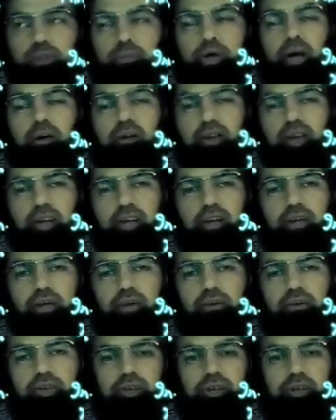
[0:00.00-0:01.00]
The power rating
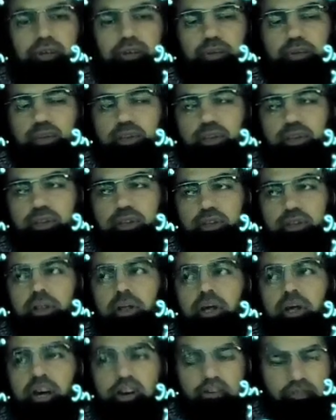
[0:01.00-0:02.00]
of such machines is
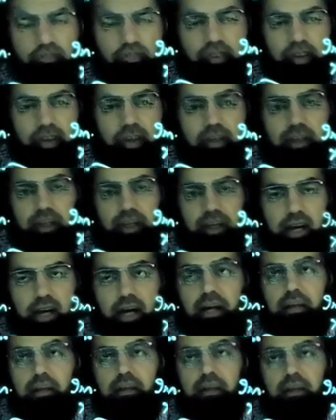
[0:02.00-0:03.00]
very
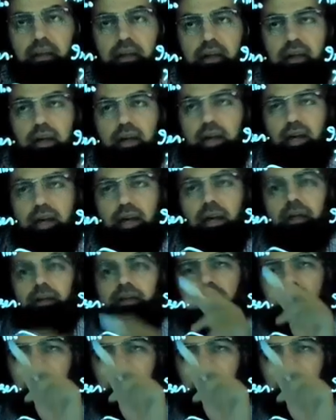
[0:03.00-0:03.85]
high, and